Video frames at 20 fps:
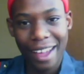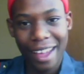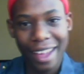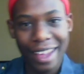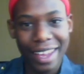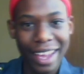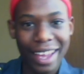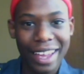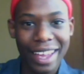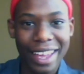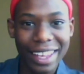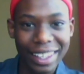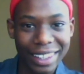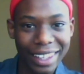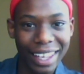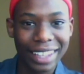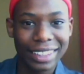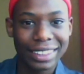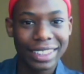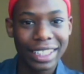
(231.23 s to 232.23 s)
he
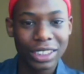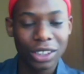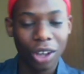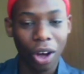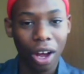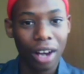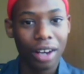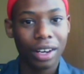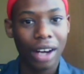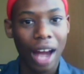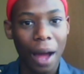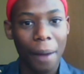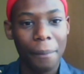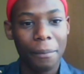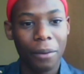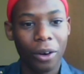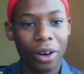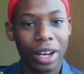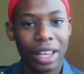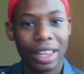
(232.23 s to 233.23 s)
thinks he's all
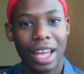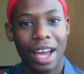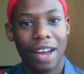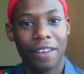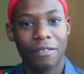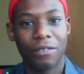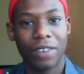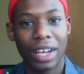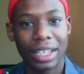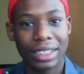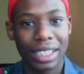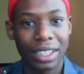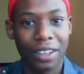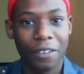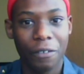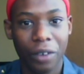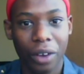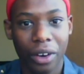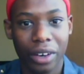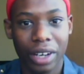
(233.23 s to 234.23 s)
Rambo in that Fast and the
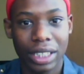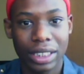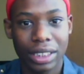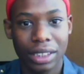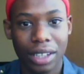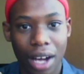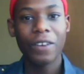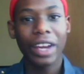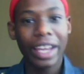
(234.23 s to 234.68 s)
Furious car.